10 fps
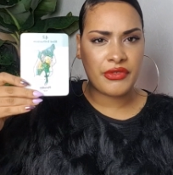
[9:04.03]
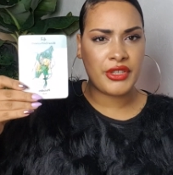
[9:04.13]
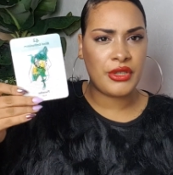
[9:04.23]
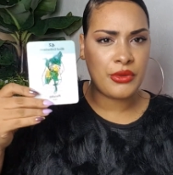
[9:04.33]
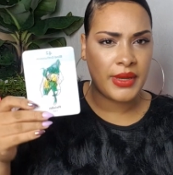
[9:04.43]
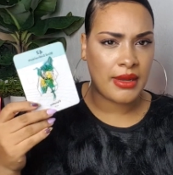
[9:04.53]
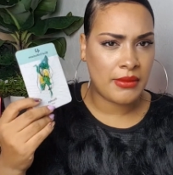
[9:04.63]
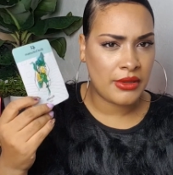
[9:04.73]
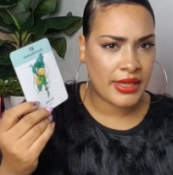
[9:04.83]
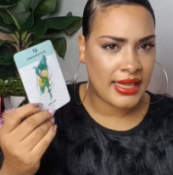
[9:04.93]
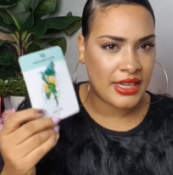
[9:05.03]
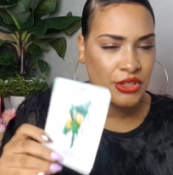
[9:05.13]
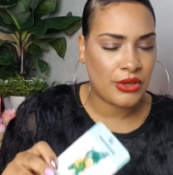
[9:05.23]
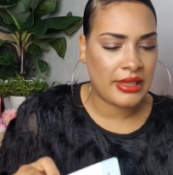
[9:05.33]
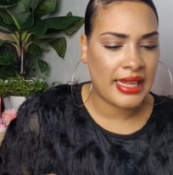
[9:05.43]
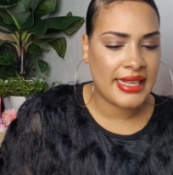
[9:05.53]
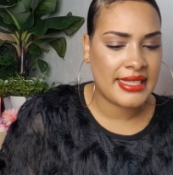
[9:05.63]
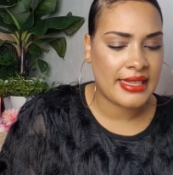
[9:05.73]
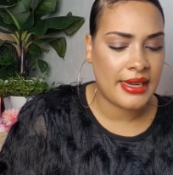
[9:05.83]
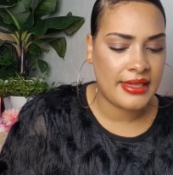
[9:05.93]
for you when i'm looking at your light
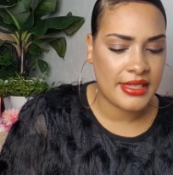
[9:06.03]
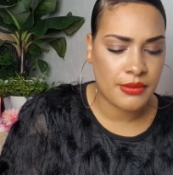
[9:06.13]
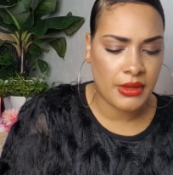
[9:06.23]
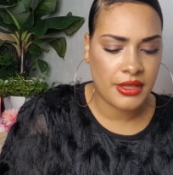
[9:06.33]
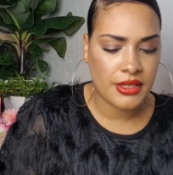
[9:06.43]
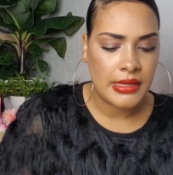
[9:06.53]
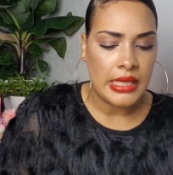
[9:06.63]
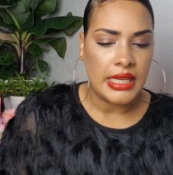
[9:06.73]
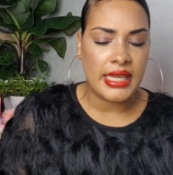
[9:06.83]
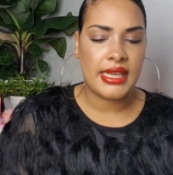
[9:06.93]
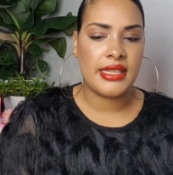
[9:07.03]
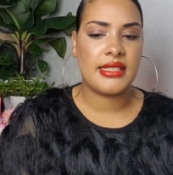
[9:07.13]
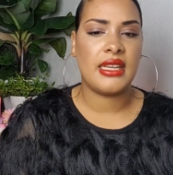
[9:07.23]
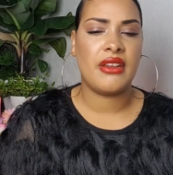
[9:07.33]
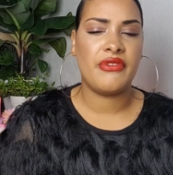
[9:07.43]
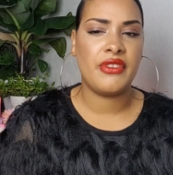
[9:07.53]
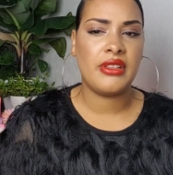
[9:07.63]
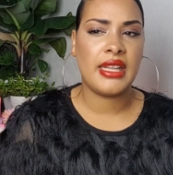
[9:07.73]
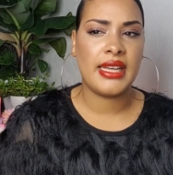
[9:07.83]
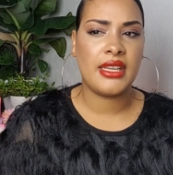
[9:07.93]
side this month is that i
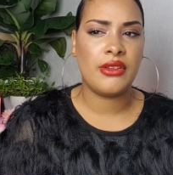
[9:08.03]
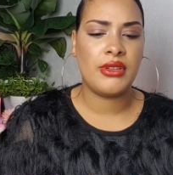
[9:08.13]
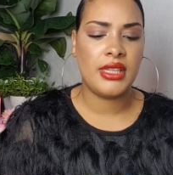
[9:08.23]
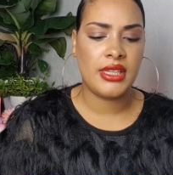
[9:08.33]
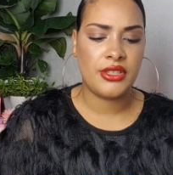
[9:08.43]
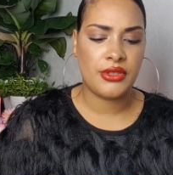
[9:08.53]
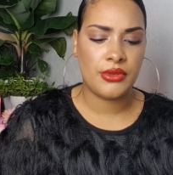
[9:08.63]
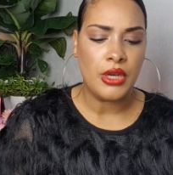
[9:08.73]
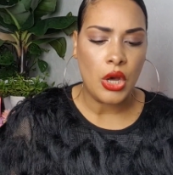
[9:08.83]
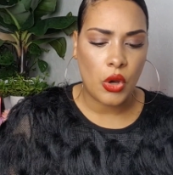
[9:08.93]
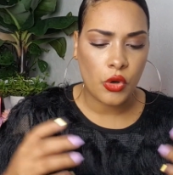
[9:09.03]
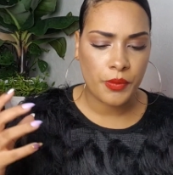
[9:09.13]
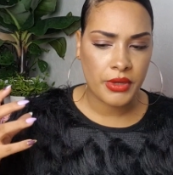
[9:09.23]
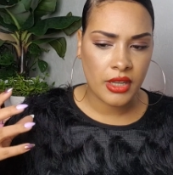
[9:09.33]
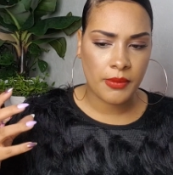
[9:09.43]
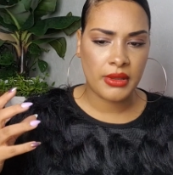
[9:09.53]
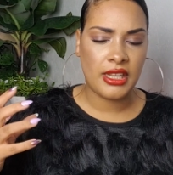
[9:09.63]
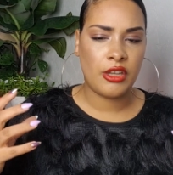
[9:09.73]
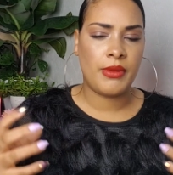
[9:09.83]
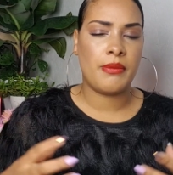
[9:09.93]
feel like you need to open up a
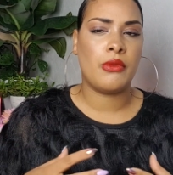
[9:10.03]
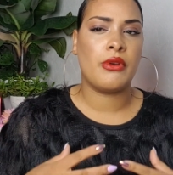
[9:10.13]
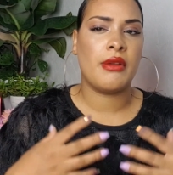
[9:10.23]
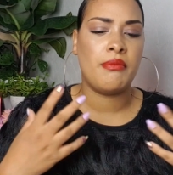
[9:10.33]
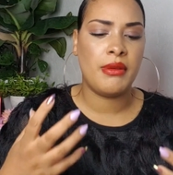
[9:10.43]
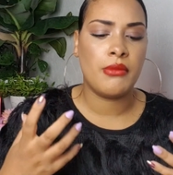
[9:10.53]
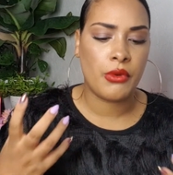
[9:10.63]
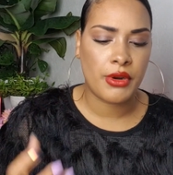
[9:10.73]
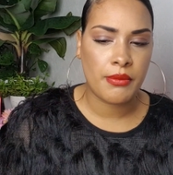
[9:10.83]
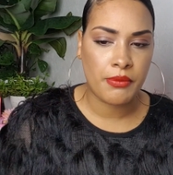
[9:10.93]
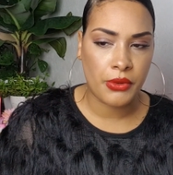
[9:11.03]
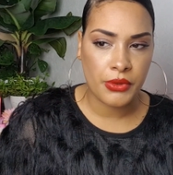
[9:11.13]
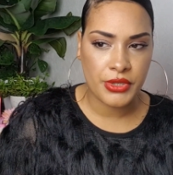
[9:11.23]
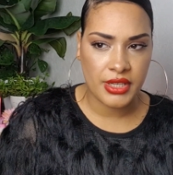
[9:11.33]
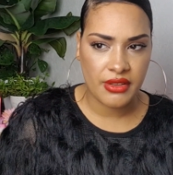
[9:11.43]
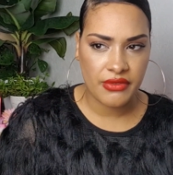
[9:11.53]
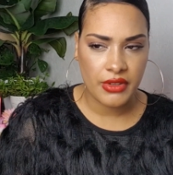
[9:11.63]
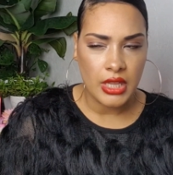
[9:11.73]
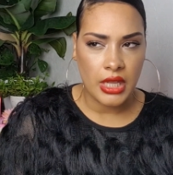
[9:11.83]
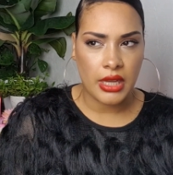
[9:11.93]
little bit more and be more impulsive
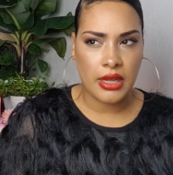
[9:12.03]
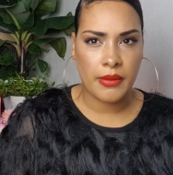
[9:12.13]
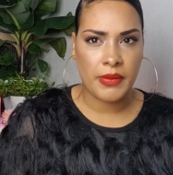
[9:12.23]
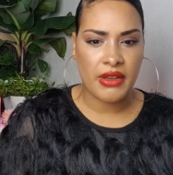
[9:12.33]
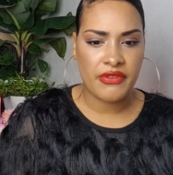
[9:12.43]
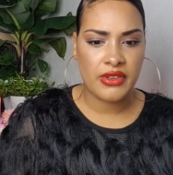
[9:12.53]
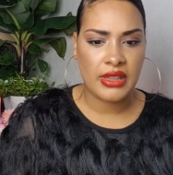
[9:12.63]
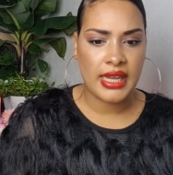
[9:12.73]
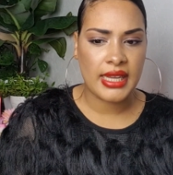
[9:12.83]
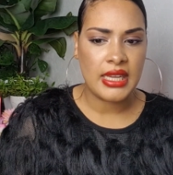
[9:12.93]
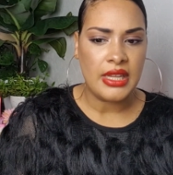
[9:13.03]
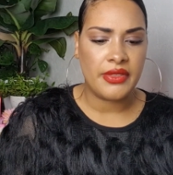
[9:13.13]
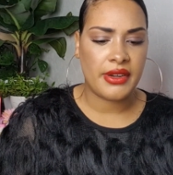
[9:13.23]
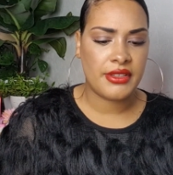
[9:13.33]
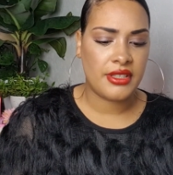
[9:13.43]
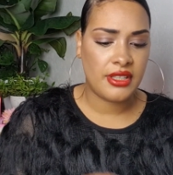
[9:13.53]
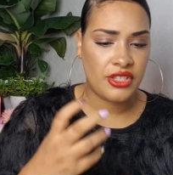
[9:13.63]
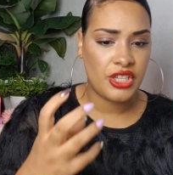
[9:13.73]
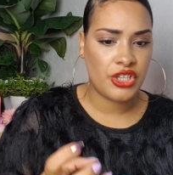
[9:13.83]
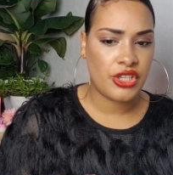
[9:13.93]
um, i feel like there's a
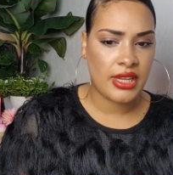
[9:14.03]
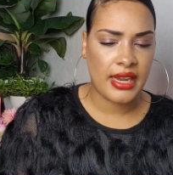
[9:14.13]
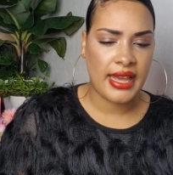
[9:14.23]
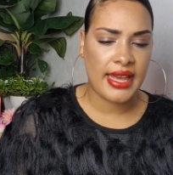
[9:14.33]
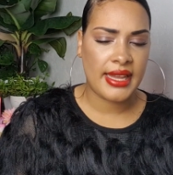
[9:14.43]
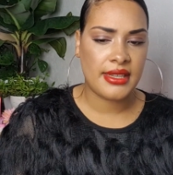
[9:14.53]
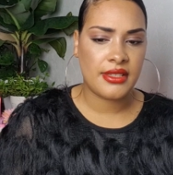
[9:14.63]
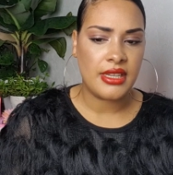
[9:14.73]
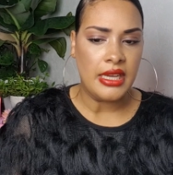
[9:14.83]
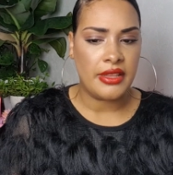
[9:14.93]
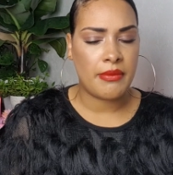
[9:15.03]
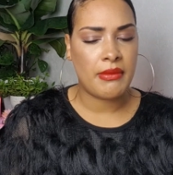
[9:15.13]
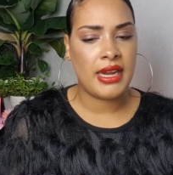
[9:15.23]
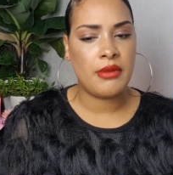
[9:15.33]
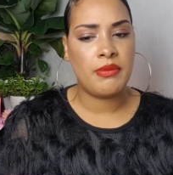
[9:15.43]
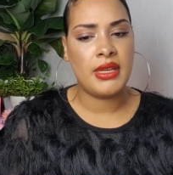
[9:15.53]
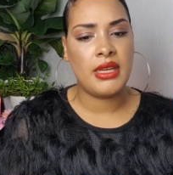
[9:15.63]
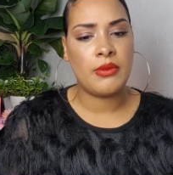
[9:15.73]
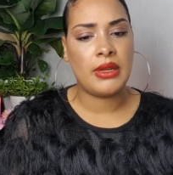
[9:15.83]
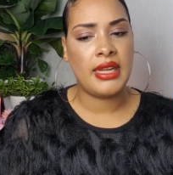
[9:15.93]
decision at hand that might
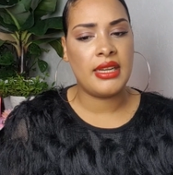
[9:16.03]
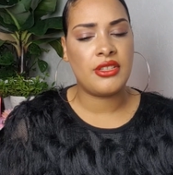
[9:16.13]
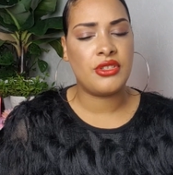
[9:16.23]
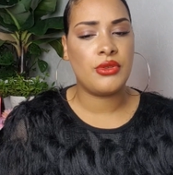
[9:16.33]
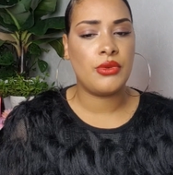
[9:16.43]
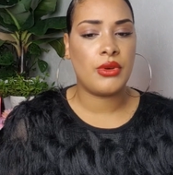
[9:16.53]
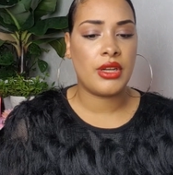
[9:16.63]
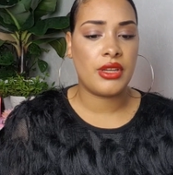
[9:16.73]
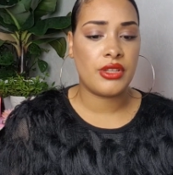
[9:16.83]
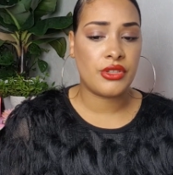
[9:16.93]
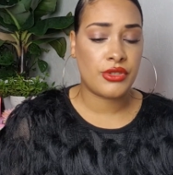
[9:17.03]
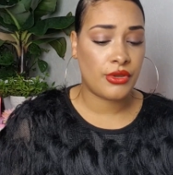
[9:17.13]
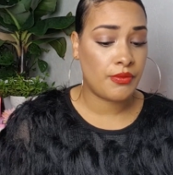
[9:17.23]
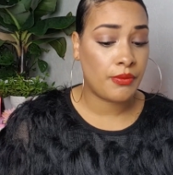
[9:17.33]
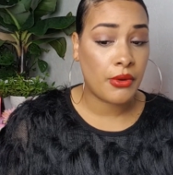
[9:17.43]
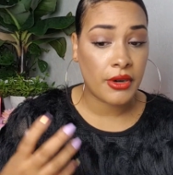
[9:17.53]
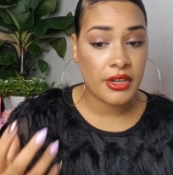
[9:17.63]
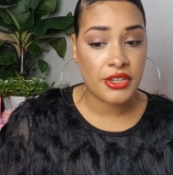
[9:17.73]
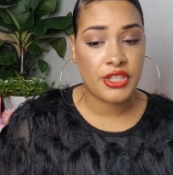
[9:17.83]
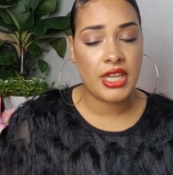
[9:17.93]
be related to a certain
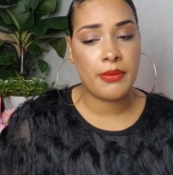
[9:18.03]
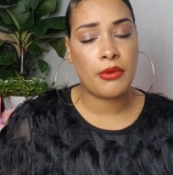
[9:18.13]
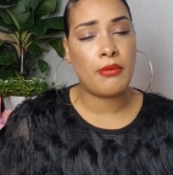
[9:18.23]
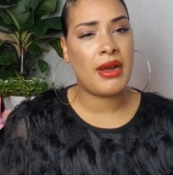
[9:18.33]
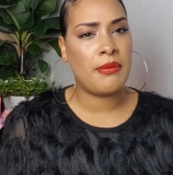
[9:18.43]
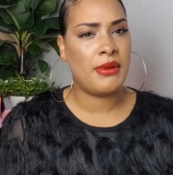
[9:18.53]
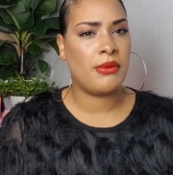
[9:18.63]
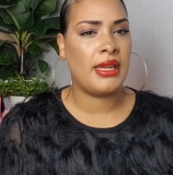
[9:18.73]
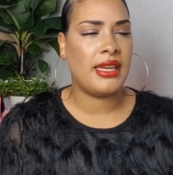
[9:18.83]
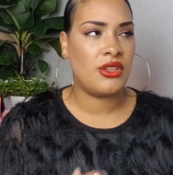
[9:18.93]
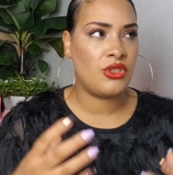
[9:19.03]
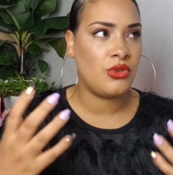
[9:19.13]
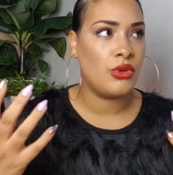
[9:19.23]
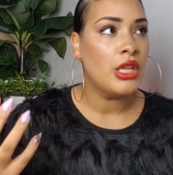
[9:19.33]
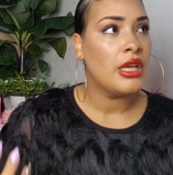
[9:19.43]
partnership or might be related to